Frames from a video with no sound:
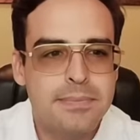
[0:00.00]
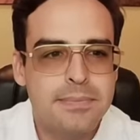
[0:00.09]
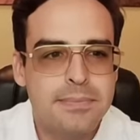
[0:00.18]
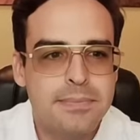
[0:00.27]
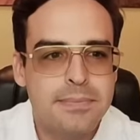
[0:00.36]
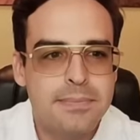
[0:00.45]

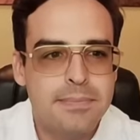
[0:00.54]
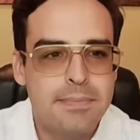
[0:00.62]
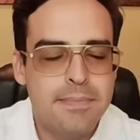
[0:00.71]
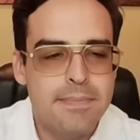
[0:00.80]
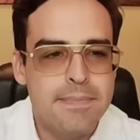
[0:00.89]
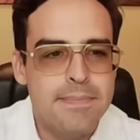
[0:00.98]

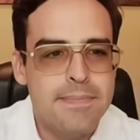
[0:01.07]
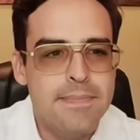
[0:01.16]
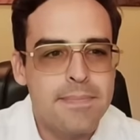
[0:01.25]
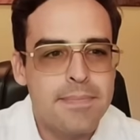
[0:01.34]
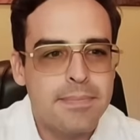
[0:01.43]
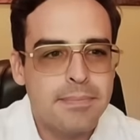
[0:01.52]

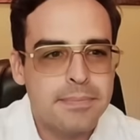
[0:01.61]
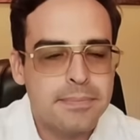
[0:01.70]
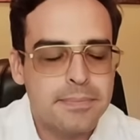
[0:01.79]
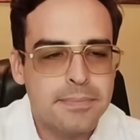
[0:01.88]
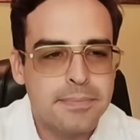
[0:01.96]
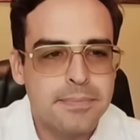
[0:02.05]

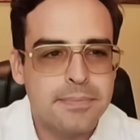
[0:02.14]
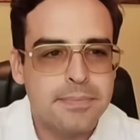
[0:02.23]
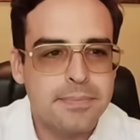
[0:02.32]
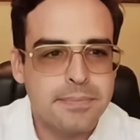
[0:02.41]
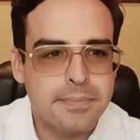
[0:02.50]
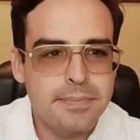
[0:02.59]

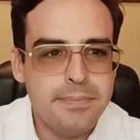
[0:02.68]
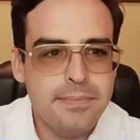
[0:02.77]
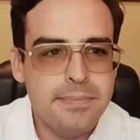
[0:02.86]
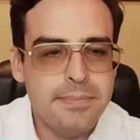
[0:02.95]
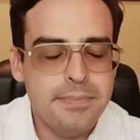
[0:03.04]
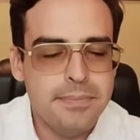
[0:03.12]

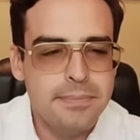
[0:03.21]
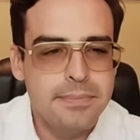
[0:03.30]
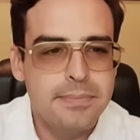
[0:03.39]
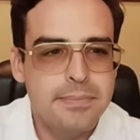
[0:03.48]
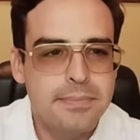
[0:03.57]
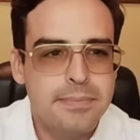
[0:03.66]
This person isn't speaking.